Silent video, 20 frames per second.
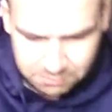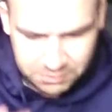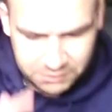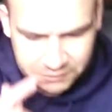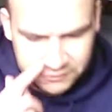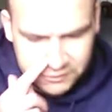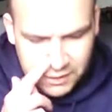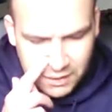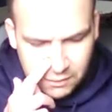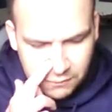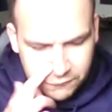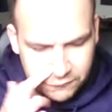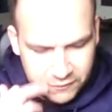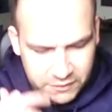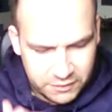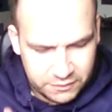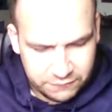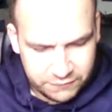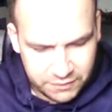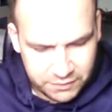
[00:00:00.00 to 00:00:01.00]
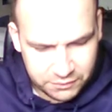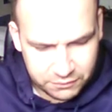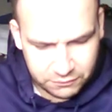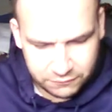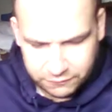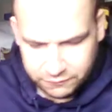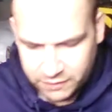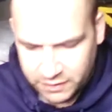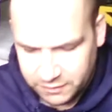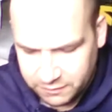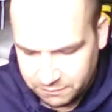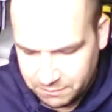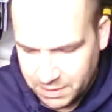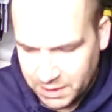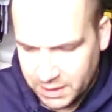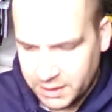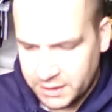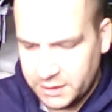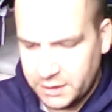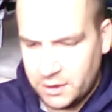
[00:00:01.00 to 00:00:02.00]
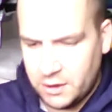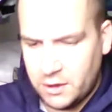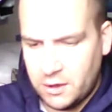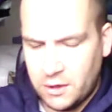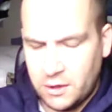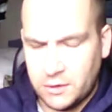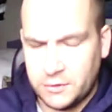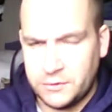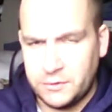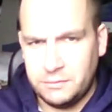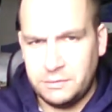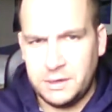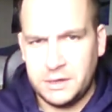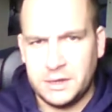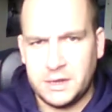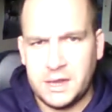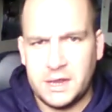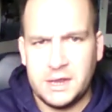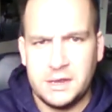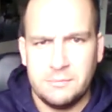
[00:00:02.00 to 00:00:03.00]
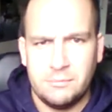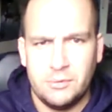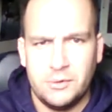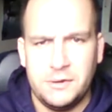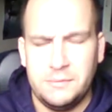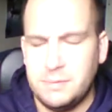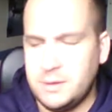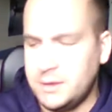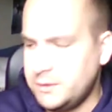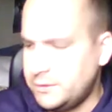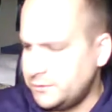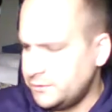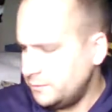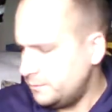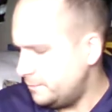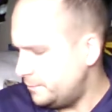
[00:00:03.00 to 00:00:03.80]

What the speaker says: myself and a very good friend of mine are doing a buddy build.